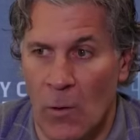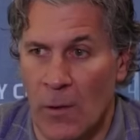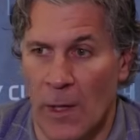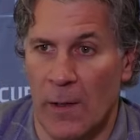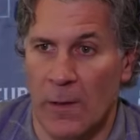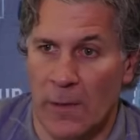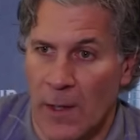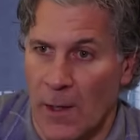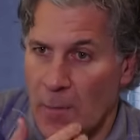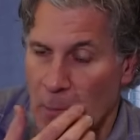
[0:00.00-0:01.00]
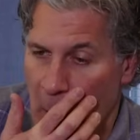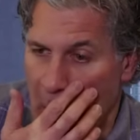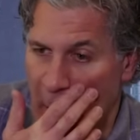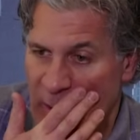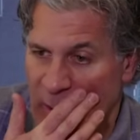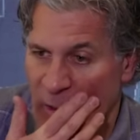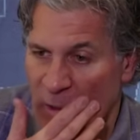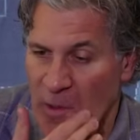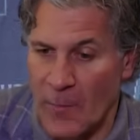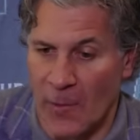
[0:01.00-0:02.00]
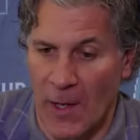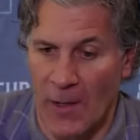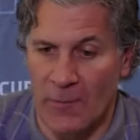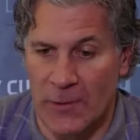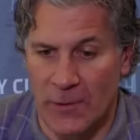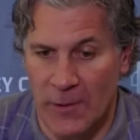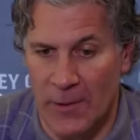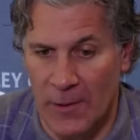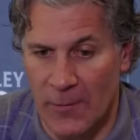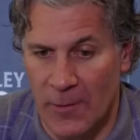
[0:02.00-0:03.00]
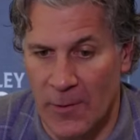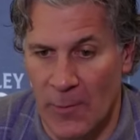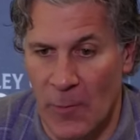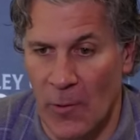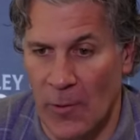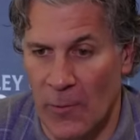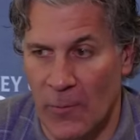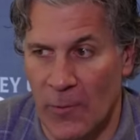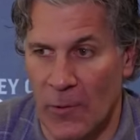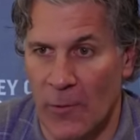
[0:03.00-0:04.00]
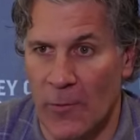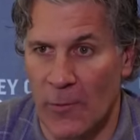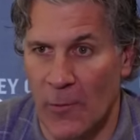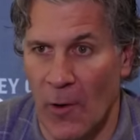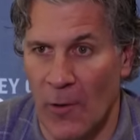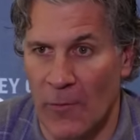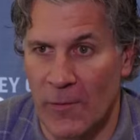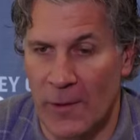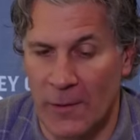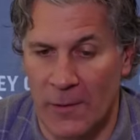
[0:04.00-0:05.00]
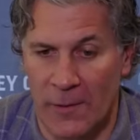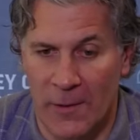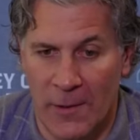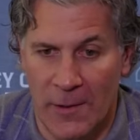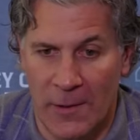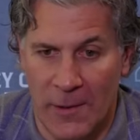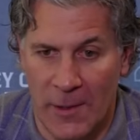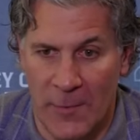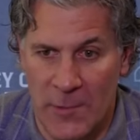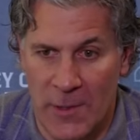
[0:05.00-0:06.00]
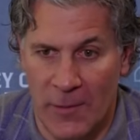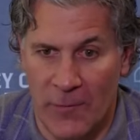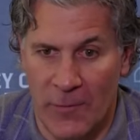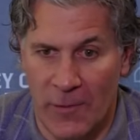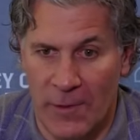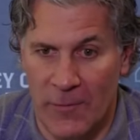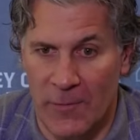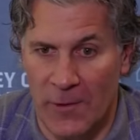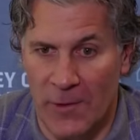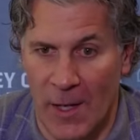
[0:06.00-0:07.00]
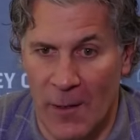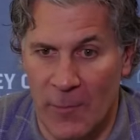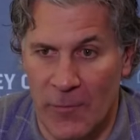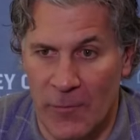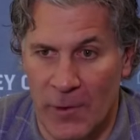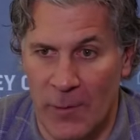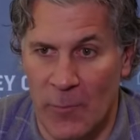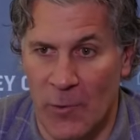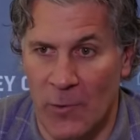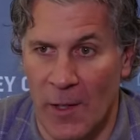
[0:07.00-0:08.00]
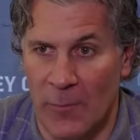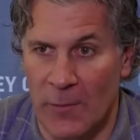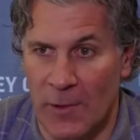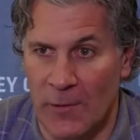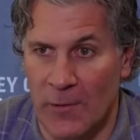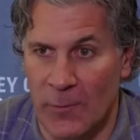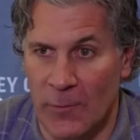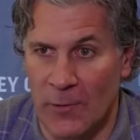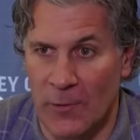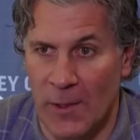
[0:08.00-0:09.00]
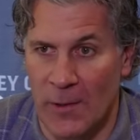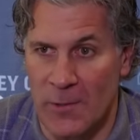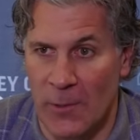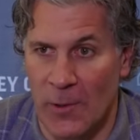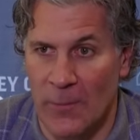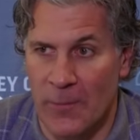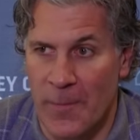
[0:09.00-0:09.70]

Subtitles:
Oh, yeah. Yeah. Yeah. That's all the time we have. So you get in the morning, we'll go through all of it and get them set for the evening time. And if we need more time in the evening, we'll do that as well.